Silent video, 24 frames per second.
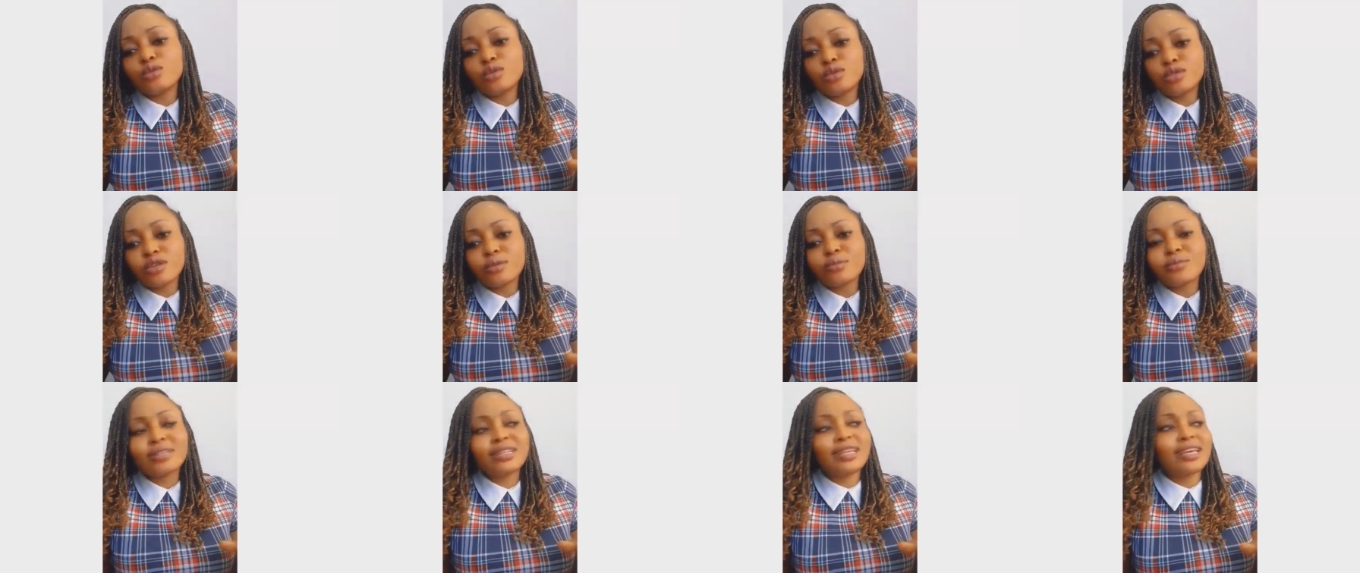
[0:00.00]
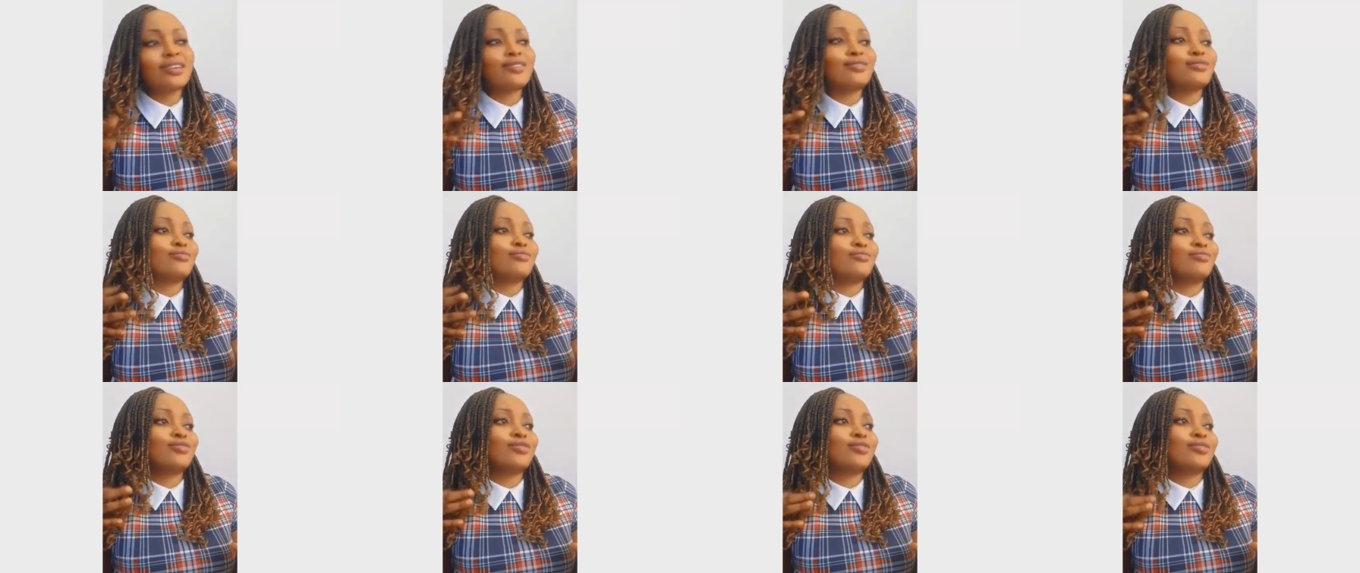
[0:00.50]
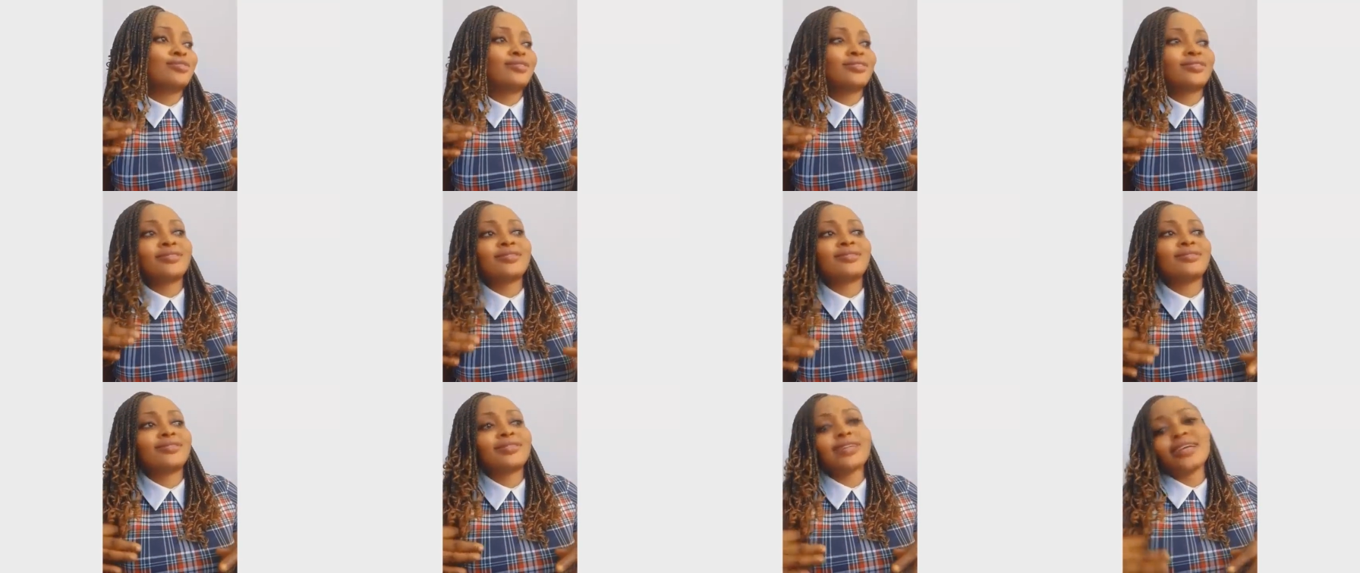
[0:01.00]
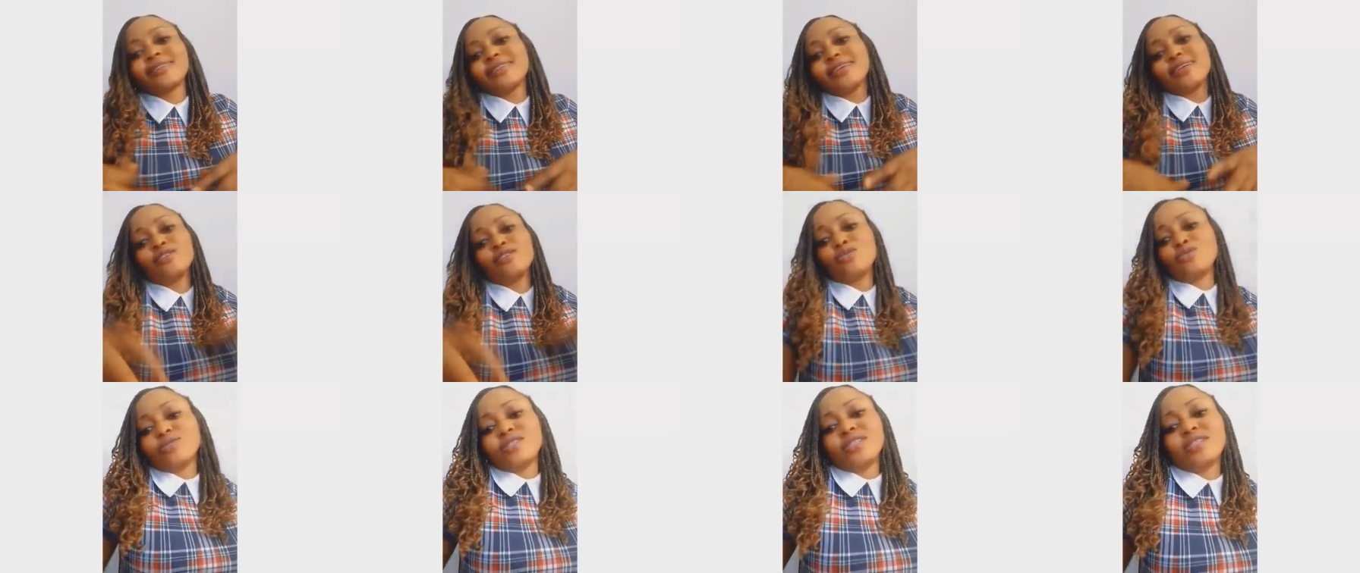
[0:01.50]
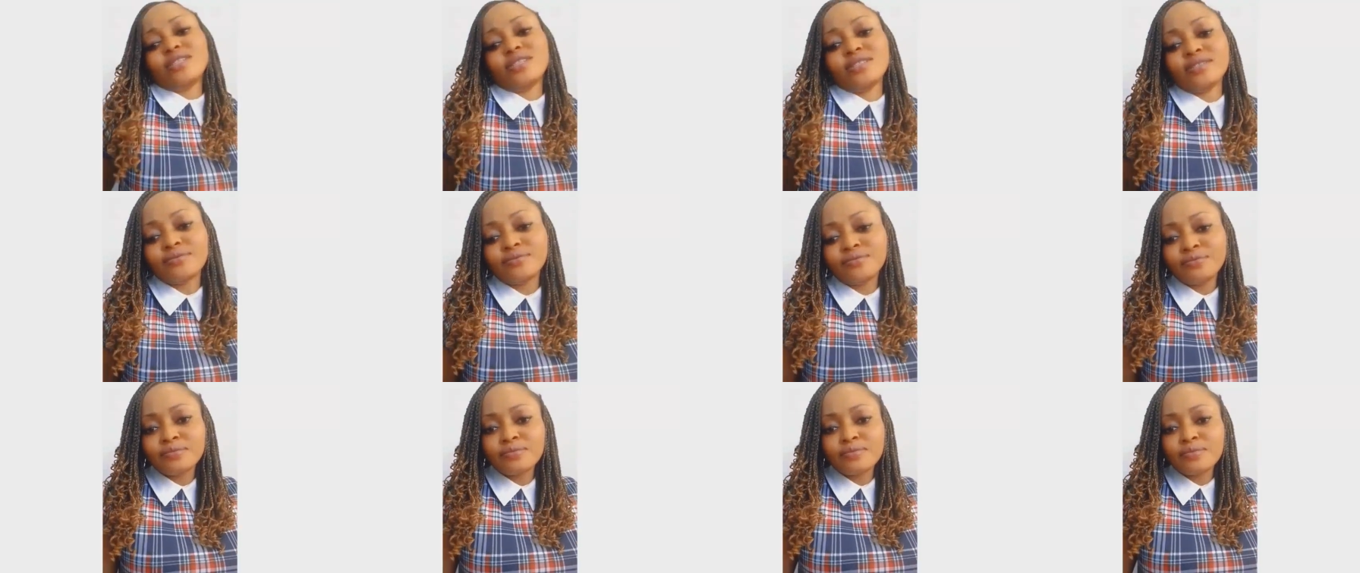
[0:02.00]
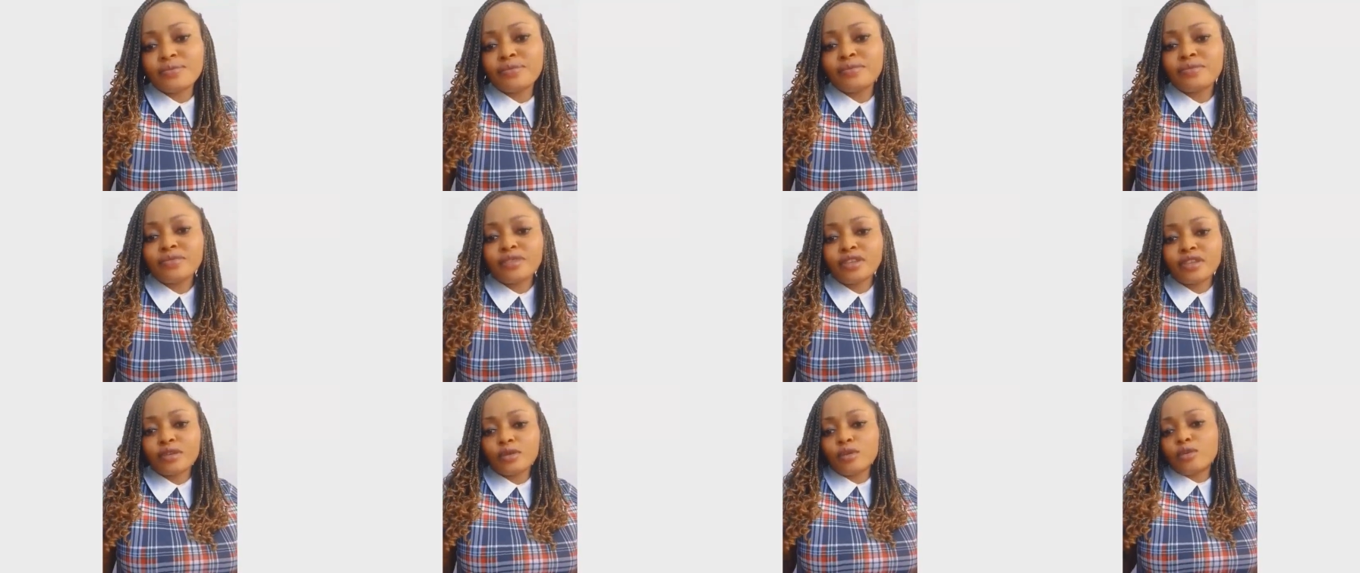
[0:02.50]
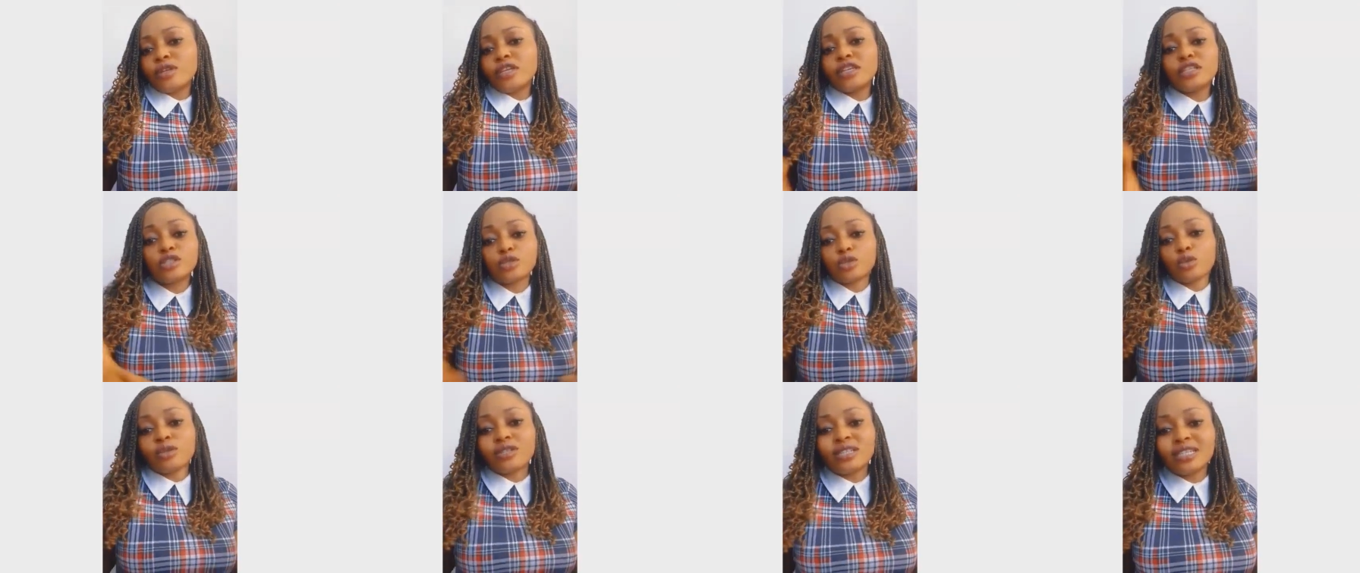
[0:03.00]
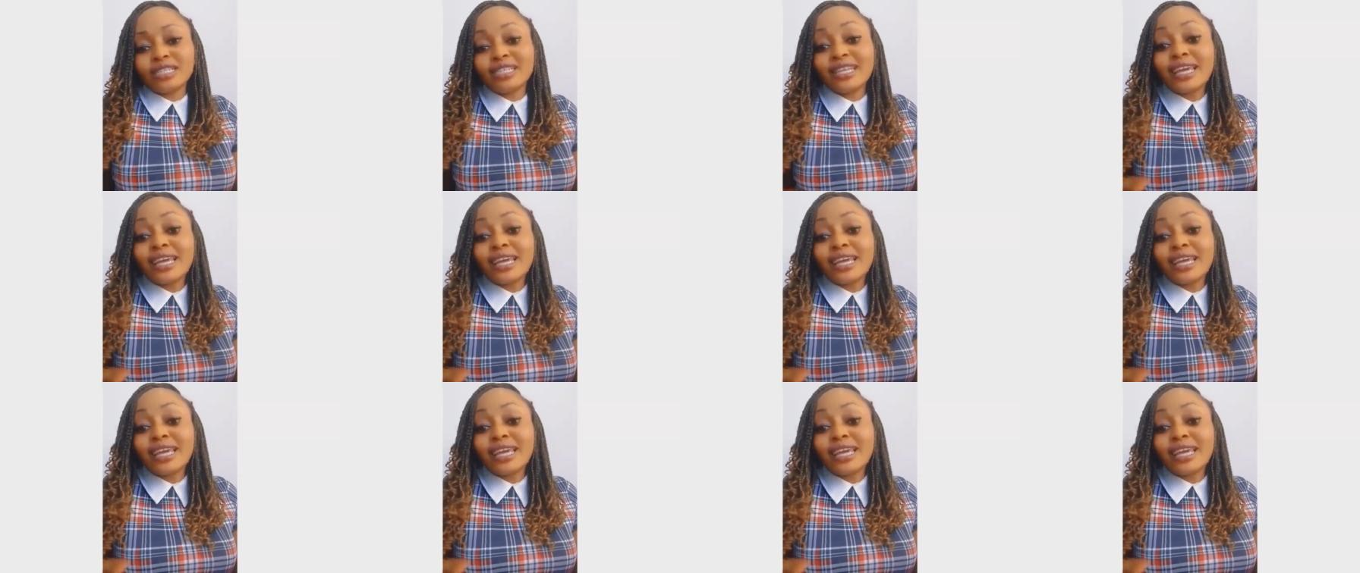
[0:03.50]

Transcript: Something that you just started doing. You didn't study.